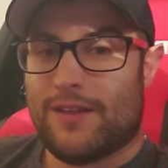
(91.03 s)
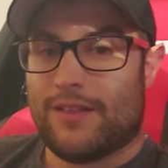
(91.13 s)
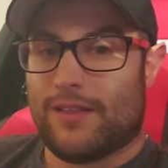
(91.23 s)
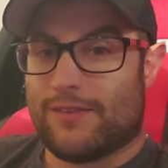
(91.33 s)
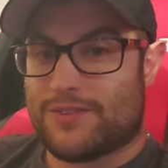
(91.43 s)

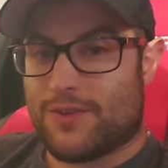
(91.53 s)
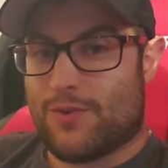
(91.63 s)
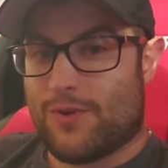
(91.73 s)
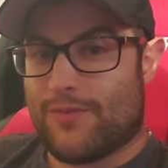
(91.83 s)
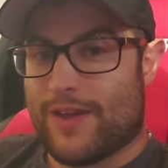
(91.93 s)
Loves the
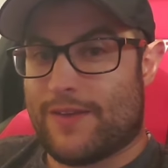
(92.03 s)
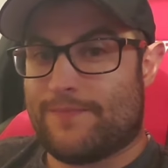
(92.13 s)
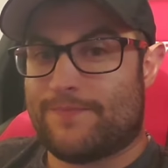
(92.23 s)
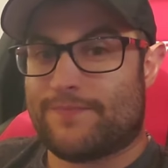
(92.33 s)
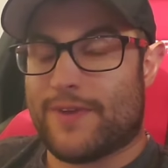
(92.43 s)
Corvette.
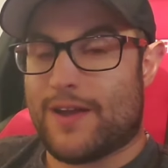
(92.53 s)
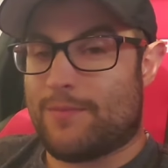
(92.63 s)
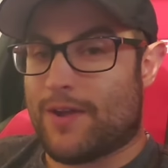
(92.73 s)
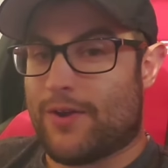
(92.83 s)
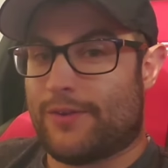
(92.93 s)

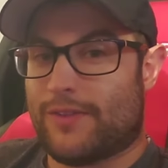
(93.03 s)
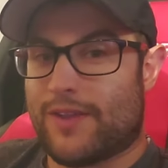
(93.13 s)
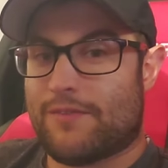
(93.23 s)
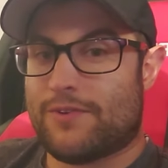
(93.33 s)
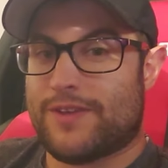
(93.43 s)
I hardly
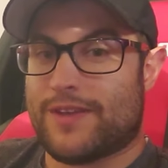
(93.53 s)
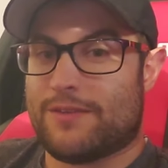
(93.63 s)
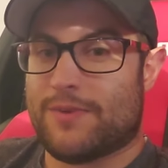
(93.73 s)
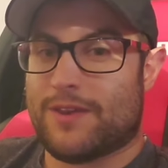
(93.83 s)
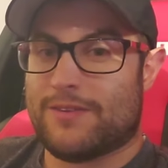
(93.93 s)
ever take
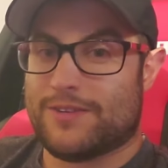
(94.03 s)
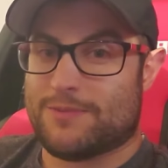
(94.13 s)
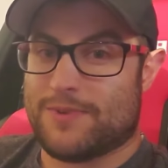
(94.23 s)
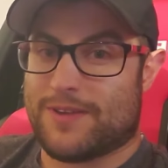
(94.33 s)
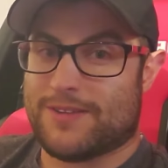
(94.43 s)
him in it
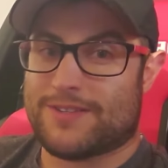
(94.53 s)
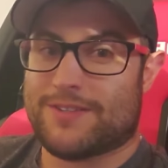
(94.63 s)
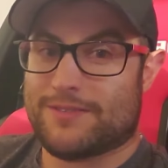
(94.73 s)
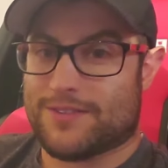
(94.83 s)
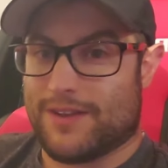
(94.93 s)
just
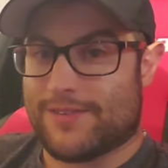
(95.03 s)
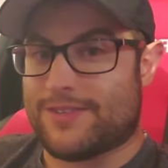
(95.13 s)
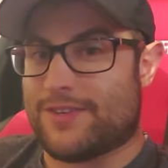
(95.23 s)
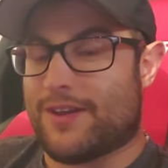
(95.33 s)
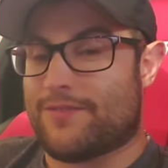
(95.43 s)
because it's
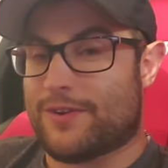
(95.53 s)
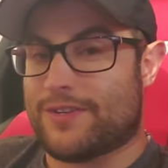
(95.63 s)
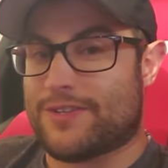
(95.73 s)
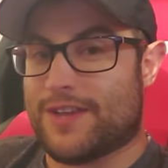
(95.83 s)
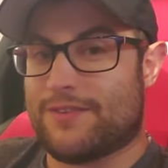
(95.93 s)
obviously not very
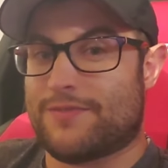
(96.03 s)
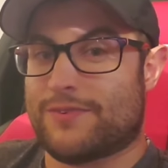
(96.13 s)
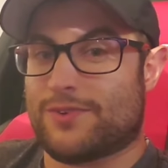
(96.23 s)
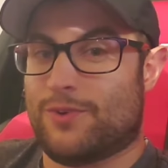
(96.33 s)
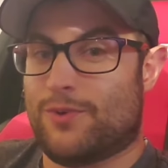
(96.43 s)
safe.
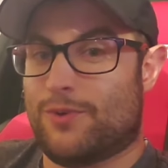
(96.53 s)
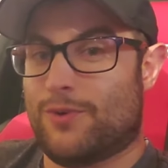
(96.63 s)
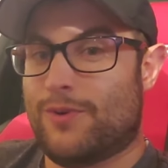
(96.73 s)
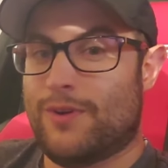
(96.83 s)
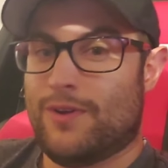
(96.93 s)
There's a
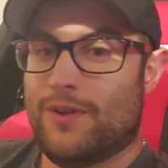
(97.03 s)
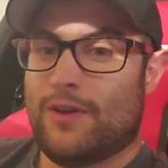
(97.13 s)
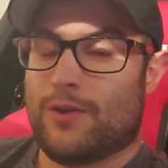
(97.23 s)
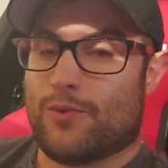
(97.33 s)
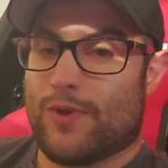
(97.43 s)
whole
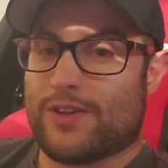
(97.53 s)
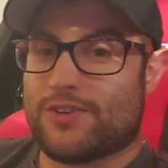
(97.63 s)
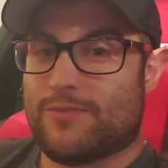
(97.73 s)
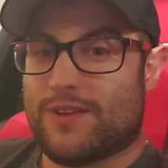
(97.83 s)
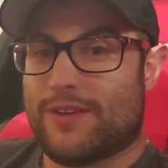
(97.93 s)

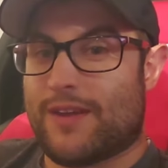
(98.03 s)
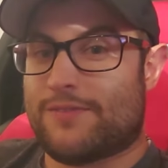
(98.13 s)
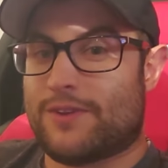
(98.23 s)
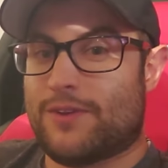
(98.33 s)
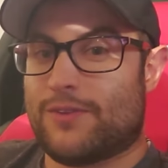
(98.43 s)
regimen I
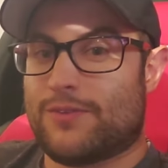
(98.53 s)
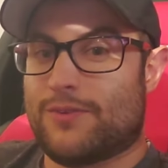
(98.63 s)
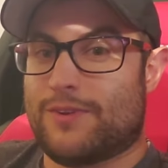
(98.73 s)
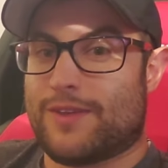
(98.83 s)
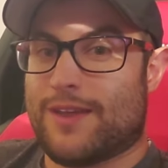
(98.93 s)
have to go
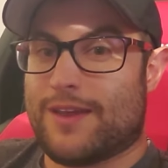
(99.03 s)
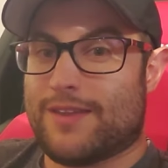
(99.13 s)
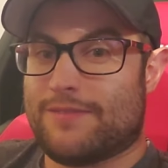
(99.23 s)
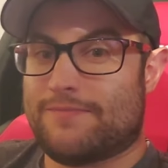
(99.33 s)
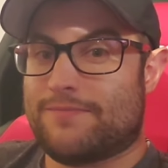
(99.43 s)
through to get
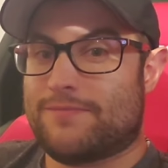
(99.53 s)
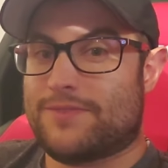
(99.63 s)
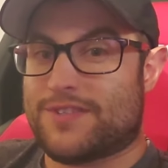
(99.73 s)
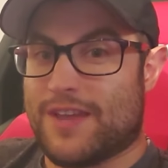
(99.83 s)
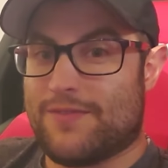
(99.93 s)
it
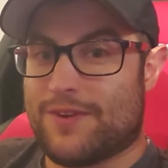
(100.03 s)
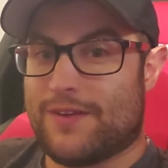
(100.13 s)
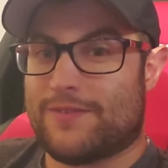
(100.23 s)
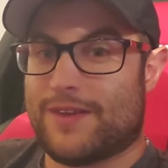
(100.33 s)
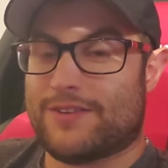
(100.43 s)
safe
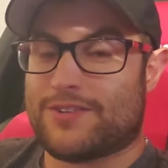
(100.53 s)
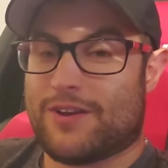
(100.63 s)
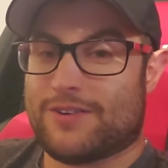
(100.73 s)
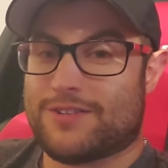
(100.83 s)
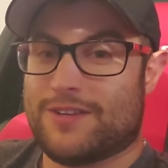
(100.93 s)
enough to get his
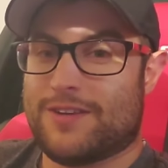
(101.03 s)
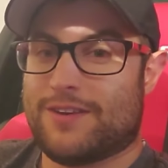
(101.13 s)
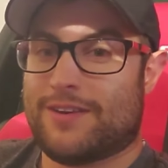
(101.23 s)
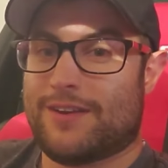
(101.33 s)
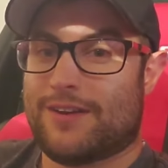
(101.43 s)
car seat
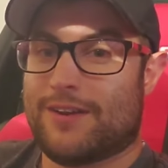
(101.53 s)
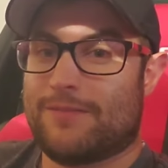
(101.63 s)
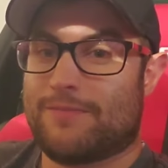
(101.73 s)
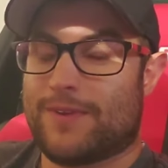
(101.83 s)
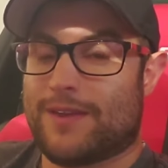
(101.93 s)
in
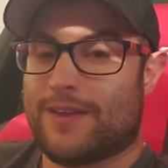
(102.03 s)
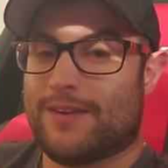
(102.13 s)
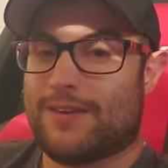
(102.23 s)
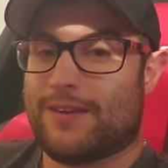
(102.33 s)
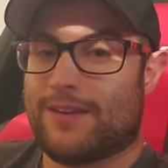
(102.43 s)
here and